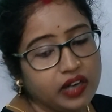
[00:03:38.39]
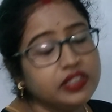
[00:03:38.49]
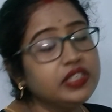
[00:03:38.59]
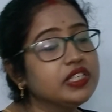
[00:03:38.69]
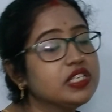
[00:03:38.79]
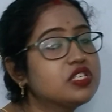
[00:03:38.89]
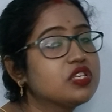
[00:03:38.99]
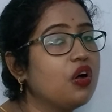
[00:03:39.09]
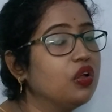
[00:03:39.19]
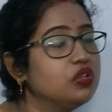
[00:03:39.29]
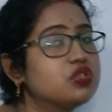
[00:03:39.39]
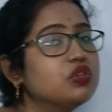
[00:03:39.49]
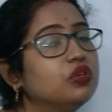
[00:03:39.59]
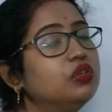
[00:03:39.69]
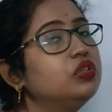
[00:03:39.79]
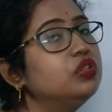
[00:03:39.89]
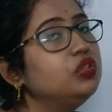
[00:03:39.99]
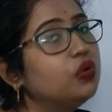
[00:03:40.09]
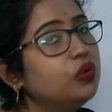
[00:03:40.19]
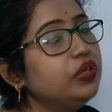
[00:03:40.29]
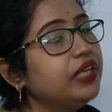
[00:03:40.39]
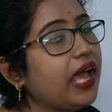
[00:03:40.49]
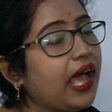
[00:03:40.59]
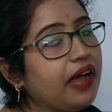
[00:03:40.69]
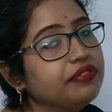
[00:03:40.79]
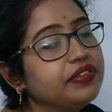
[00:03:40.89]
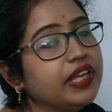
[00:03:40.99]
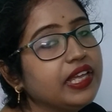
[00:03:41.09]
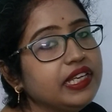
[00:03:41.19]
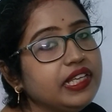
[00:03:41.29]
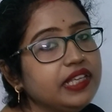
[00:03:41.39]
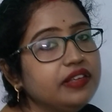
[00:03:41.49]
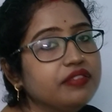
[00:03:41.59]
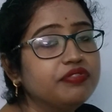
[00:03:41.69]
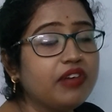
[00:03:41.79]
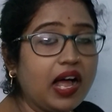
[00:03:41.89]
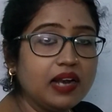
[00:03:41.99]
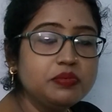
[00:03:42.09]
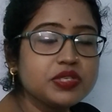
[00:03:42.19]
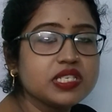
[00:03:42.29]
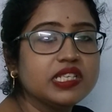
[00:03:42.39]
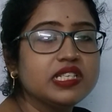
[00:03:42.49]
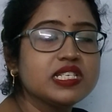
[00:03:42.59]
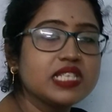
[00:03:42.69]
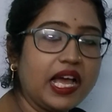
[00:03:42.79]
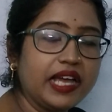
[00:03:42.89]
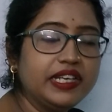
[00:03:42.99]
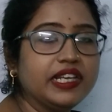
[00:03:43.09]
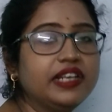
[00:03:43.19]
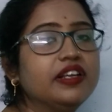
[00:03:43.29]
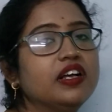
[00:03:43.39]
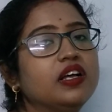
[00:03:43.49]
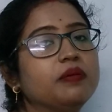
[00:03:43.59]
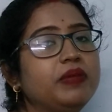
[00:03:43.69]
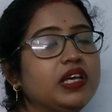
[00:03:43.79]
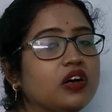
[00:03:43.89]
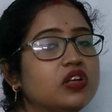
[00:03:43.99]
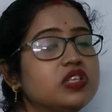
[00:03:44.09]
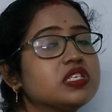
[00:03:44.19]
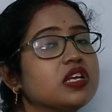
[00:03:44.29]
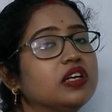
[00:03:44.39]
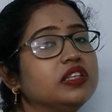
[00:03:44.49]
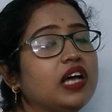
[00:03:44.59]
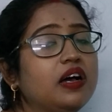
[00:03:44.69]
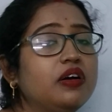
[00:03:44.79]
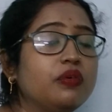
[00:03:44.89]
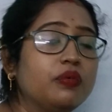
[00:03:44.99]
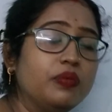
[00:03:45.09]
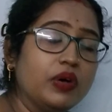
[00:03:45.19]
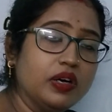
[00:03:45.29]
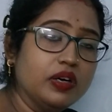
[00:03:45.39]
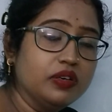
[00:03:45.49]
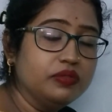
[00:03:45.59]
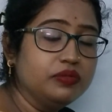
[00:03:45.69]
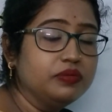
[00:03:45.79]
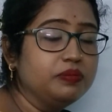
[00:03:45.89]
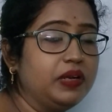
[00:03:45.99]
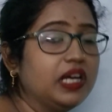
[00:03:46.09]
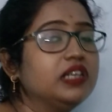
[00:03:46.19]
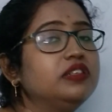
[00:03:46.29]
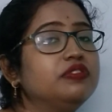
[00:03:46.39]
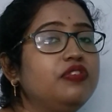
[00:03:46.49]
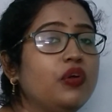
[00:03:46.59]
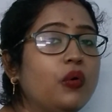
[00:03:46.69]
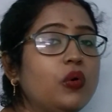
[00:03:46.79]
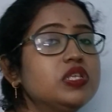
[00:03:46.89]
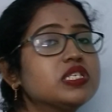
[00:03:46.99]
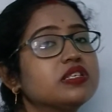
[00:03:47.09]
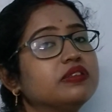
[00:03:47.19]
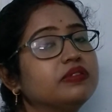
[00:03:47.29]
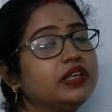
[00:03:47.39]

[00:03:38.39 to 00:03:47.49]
Arteries also don't have any valves inside it, because the blood flows